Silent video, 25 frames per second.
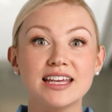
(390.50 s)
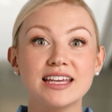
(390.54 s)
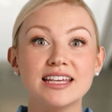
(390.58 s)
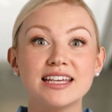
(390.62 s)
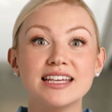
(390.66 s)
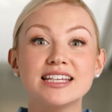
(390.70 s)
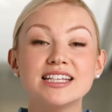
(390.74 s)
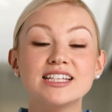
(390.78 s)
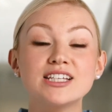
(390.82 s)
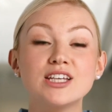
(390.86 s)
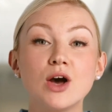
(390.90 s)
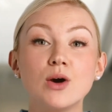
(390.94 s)

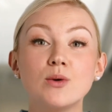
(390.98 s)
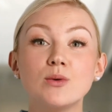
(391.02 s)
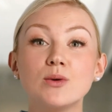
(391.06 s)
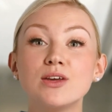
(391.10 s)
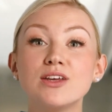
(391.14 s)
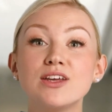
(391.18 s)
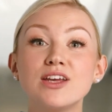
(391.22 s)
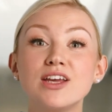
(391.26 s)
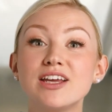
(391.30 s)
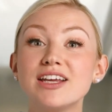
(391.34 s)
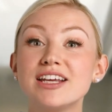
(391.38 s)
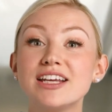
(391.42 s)
It's not
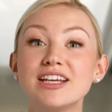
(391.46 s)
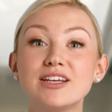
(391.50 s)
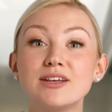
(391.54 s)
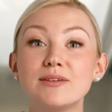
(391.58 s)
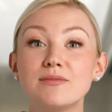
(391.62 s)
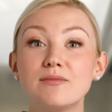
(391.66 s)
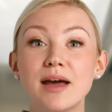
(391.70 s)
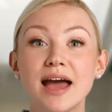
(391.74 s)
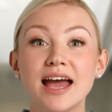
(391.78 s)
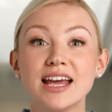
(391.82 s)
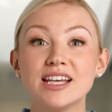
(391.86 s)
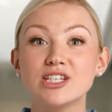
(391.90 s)
worth hurting your
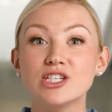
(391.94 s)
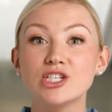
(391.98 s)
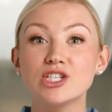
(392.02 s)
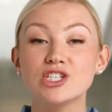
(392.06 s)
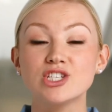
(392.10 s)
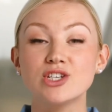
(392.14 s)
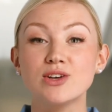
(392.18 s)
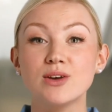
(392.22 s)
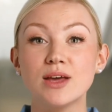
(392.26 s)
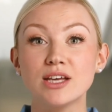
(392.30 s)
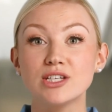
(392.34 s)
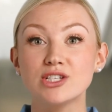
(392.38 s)
back to
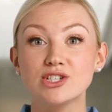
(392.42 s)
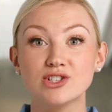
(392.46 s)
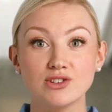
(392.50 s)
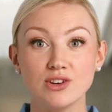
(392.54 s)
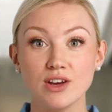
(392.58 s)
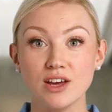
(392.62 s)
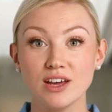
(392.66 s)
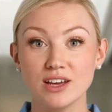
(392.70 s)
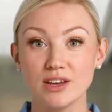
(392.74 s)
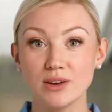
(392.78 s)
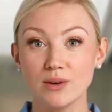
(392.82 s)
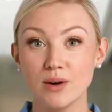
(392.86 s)
show how
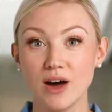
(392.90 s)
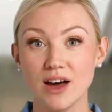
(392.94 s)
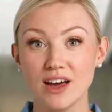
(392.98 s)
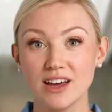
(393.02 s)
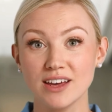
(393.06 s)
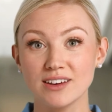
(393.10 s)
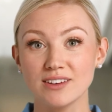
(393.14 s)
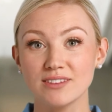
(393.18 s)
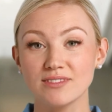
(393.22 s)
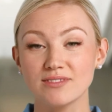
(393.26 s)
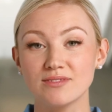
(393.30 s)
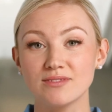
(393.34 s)
strong you are.
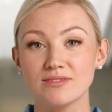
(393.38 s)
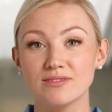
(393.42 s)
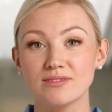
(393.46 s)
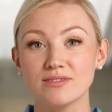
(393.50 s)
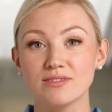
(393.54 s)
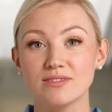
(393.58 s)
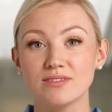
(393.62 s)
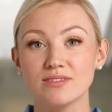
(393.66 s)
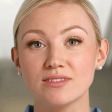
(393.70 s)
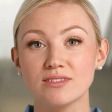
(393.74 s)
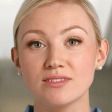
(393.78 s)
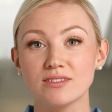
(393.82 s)

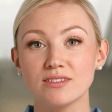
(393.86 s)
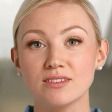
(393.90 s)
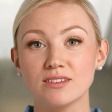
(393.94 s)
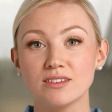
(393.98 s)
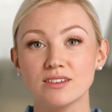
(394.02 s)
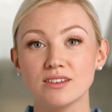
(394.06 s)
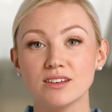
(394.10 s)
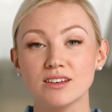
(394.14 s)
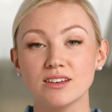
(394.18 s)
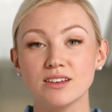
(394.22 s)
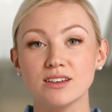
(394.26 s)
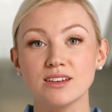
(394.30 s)

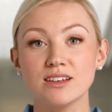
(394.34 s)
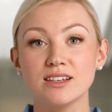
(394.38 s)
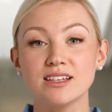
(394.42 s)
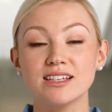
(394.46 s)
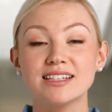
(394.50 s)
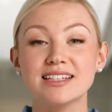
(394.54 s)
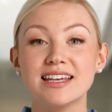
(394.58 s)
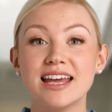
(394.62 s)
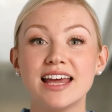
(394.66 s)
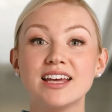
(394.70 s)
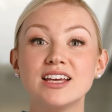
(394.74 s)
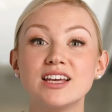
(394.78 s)

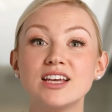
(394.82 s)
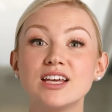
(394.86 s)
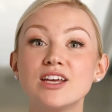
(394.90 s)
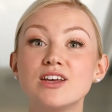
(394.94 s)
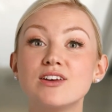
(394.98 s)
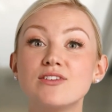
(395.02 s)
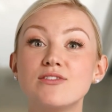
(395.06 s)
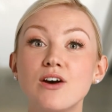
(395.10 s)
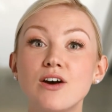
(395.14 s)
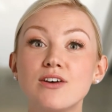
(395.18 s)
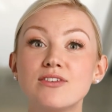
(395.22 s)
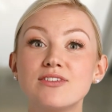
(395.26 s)
Stand clear
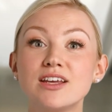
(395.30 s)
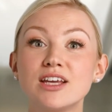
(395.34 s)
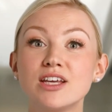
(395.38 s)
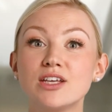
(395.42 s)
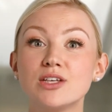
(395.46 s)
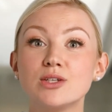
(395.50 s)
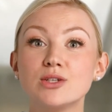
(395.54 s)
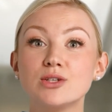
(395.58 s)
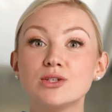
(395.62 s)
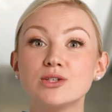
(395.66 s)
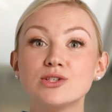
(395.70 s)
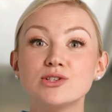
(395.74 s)
of all
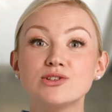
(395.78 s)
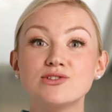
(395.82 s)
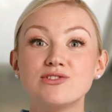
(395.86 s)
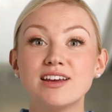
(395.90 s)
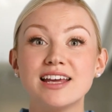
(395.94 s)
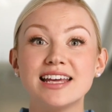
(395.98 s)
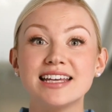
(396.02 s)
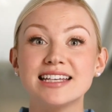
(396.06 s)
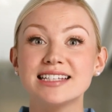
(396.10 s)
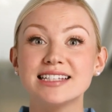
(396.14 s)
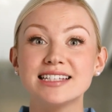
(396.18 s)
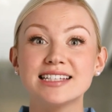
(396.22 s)
vehicles,
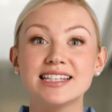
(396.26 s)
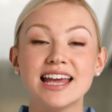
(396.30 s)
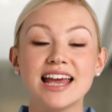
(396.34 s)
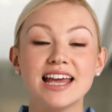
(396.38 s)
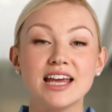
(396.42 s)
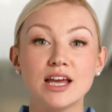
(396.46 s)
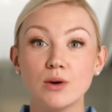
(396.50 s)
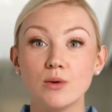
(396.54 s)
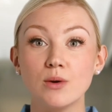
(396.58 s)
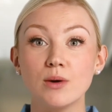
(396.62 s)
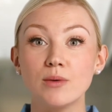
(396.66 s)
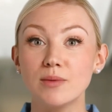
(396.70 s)
cranes, and
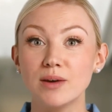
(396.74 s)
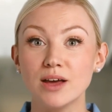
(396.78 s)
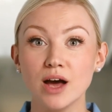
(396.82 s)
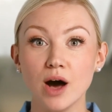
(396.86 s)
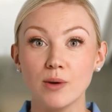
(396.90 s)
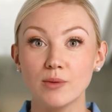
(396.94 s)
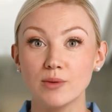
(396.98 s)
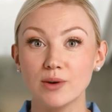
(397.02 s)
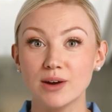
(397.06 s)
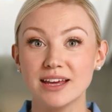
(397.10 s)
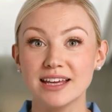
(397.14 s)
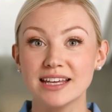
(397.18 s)
equipment
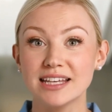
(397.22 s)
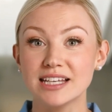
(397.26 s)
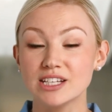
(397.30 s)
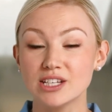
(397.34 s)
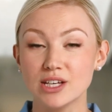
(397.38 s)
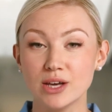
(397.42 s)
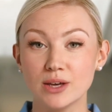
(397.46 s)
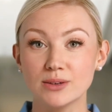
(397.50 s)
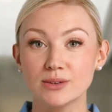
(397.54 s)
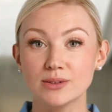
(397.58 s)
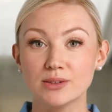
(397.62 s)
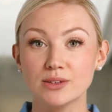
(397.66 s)
operating
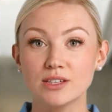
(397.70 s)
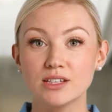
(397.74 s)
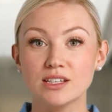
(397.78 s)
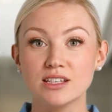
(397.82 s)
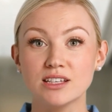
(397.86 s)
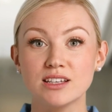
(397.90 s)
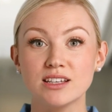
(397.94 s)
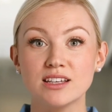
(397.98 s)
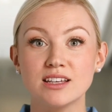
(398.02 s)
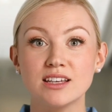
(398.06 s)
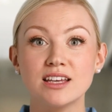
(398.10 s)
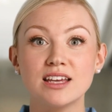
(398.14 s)
zones.
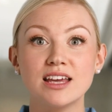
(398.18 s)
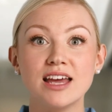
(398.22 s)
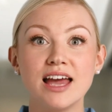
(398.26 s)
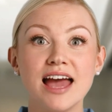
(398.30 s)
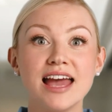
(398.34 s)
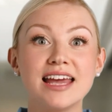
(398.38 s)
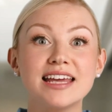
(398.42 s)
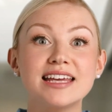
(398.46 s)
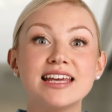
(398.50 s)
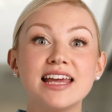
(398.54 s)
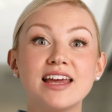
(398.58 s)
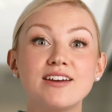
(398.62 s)

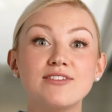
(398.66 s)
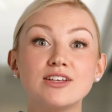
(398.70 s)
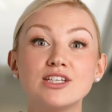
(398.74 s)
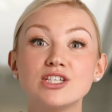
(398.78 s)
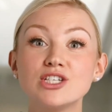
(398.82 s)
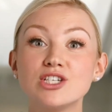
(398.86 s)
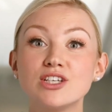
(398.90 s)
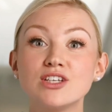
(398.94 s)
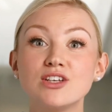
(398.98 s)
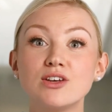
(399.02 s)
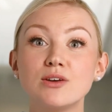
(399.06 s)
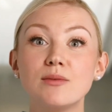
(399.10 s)
And never
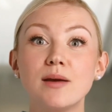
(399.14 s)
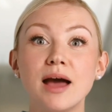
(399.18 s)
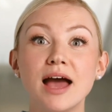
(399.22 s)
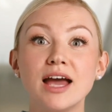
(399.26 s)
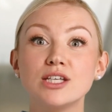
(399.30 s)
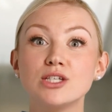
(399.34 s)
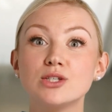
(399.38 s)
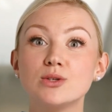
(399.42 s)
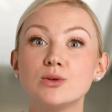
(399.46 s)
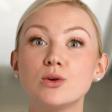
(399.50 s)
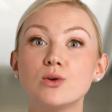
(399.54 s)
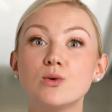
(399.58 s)
turn your back
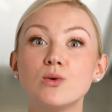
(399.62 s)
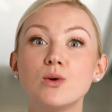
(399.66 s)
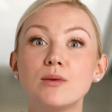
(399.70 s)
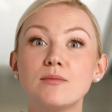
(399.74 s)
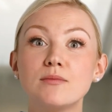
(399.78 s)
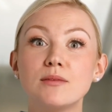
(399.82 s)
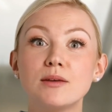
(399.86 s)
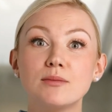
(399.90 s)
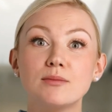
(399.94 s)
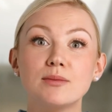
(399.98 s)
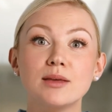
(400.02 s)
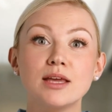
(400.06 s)
to
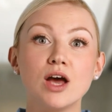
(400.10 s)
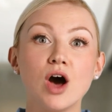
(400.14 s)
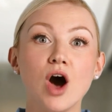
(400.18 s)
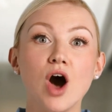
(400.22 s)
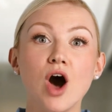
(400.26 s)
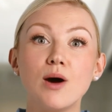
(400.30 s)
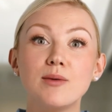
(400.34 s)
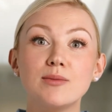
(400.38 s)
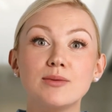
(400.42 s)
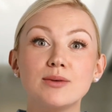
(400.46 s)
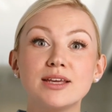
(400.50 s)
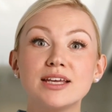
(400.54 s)
equipment being
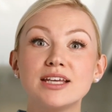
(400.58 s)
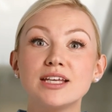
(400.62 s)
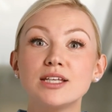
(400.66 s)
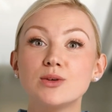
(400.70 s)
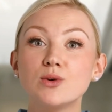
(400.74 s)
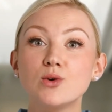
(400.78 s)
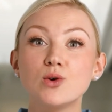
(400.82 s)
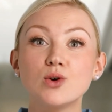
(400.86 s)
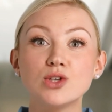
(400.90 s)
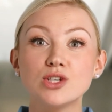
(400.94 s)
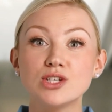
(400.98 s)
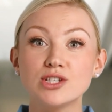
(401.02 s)
operated
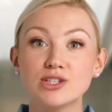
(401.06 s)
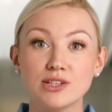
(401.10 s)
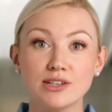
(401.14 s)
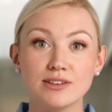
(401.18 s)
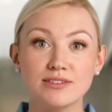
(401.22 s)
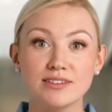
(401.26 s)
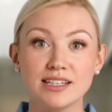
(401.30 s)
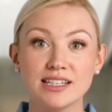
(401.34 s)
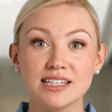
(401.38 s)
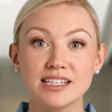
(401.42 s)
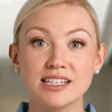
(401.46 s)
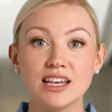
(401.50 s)
or
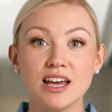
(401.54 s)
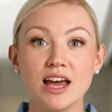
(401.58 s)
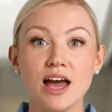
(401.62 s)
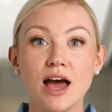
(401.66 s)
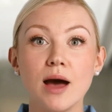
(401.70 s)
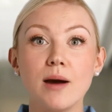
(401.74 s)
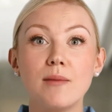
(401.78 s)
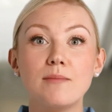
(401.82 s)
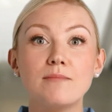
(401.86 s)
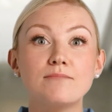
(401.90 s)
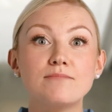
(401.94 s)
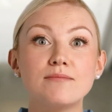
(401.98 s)
serviced.
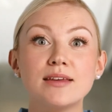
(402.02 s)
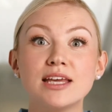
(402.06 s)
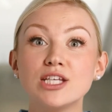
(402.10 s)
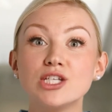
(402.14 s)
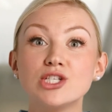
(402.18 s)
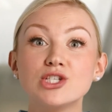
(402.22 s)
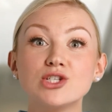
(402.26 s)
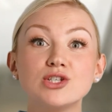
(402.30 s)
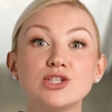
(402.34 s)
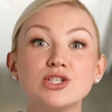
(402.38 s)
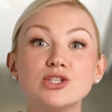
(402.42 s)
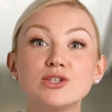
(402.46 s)
Make
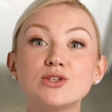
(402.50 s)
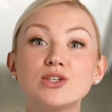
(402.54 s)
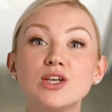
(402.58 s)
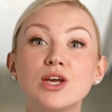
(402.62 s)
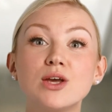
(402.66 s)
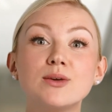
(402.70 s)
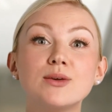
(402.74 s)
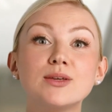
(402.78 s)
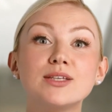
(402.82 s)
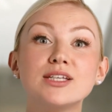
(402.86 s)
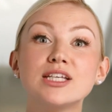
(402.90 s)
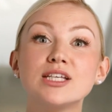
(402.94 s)
sure you know
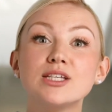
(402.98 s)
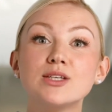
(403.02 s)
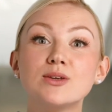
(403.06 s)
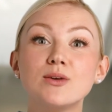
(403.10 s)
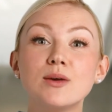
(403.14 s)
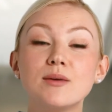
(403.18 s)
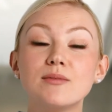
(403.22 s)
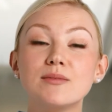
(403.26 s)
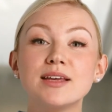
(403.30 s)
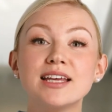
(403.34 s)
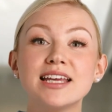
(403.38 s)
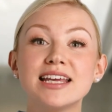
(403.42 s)
where the
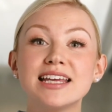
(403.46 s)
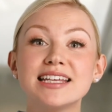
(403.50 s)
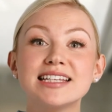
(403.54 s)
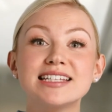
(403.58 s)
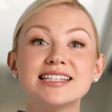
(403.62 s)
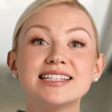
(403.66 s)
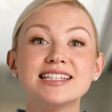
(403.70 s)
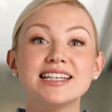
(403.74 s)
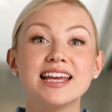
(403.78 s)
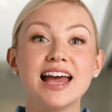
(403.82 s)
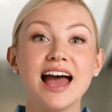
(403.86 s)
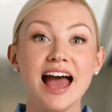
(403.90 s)
equipment
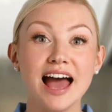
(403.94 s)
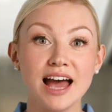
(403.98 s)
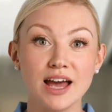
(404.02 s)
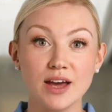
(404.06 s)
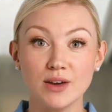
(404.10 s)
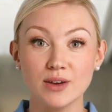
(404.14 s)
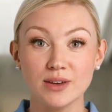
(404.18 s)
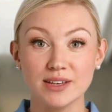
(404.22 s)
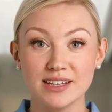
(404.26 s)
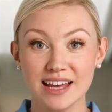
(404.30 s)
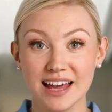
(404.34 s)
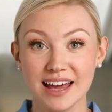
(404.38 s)
is at
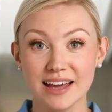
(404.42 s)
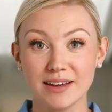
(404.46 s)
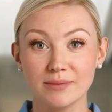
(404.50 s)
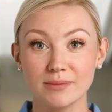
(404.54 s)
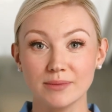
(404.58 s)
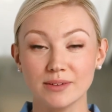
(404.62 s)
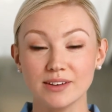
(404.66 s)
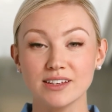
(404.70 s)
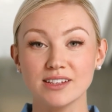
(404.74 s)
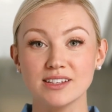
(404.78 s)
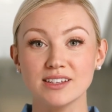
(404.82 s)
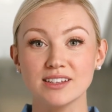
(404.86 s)
all
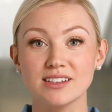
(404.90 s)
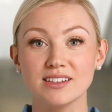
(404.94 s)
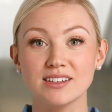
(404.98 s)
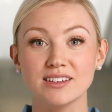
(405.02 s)
times.